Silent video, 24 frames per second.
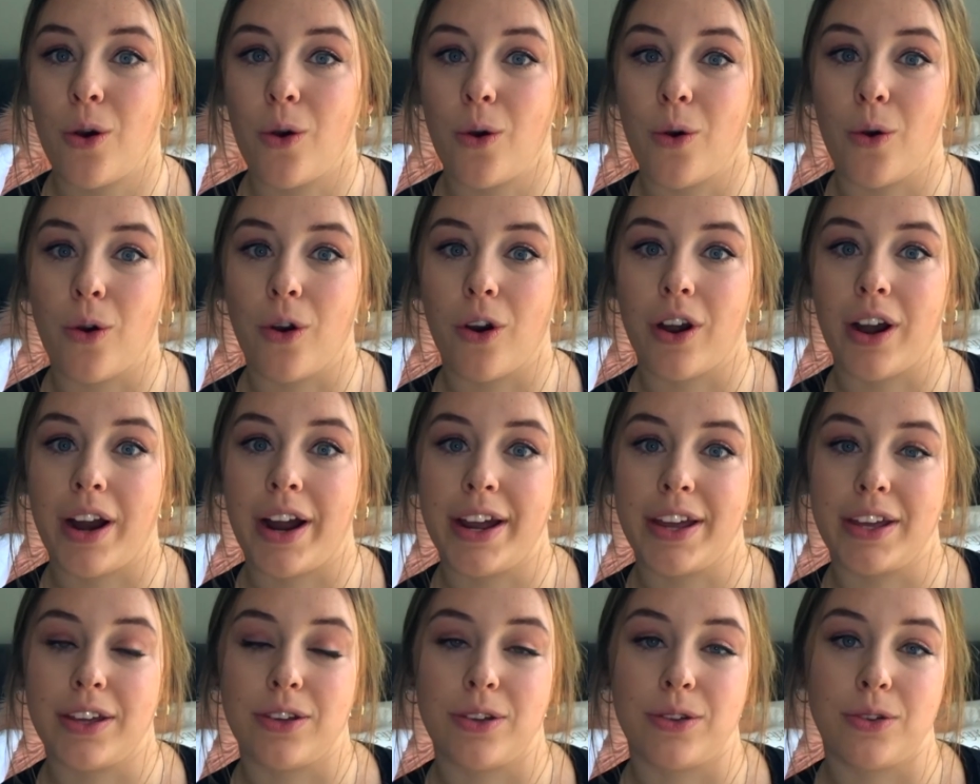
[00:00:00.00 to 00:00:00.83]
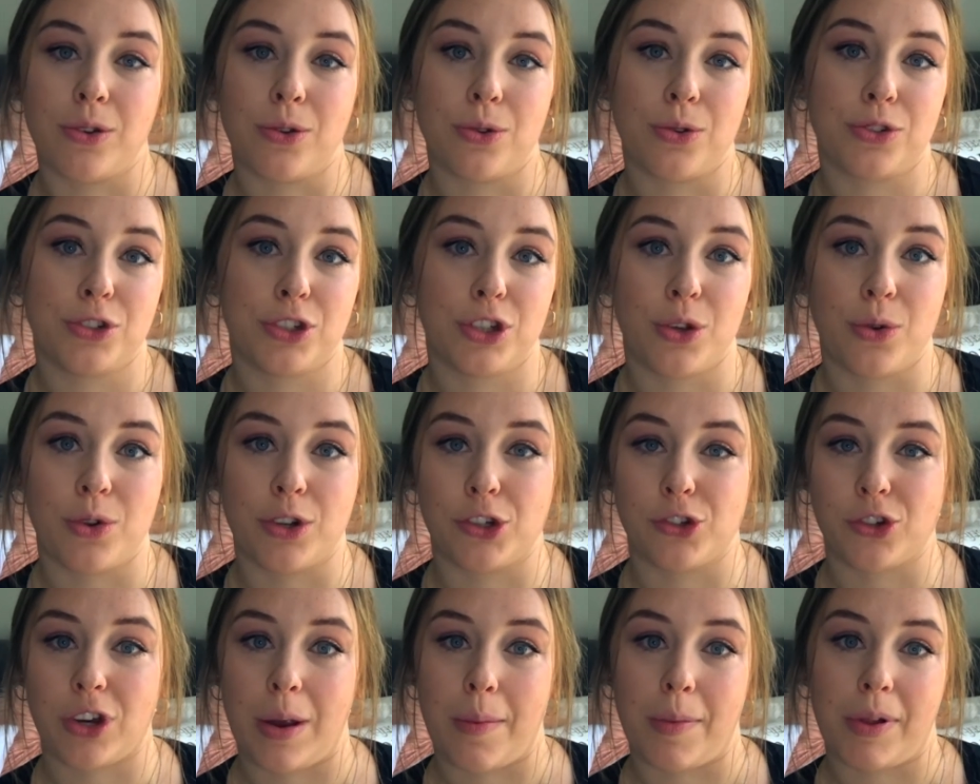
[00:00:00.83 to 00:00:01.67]
or I use 2
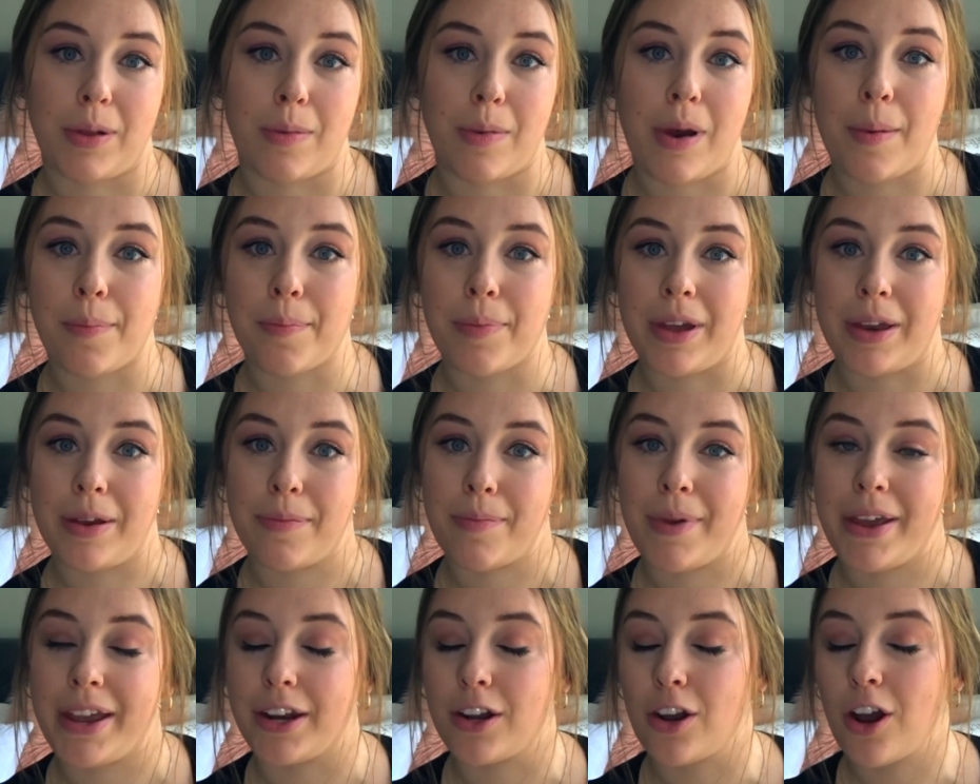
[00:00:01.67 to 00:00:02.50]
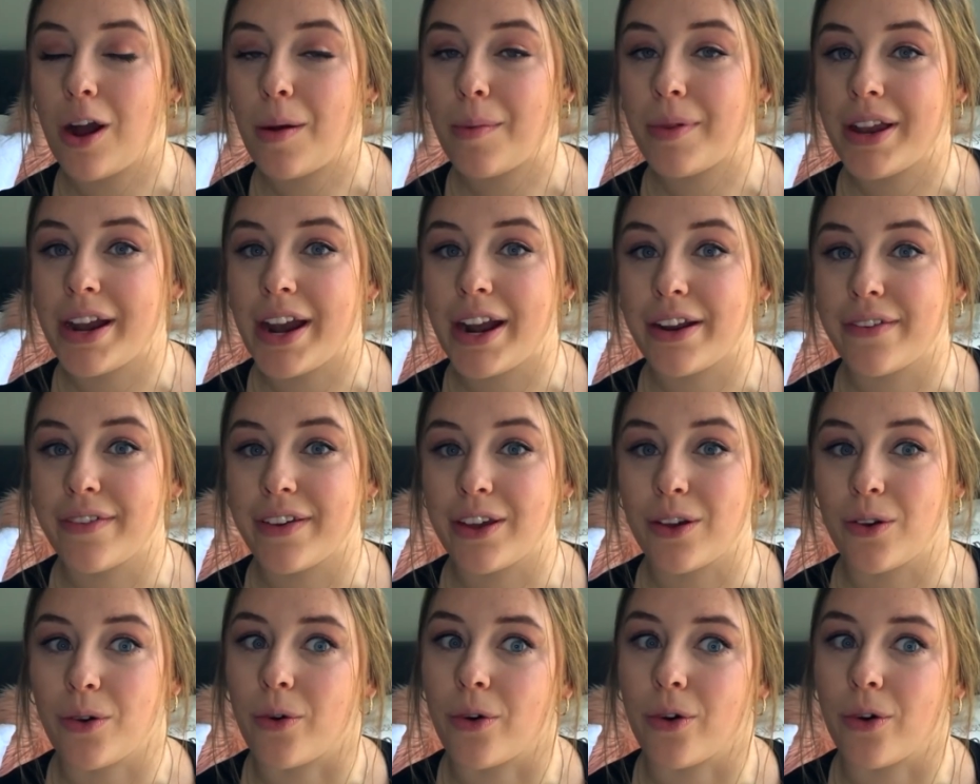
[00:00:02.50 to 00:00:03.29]
and scramble them up and make an omelet out of it,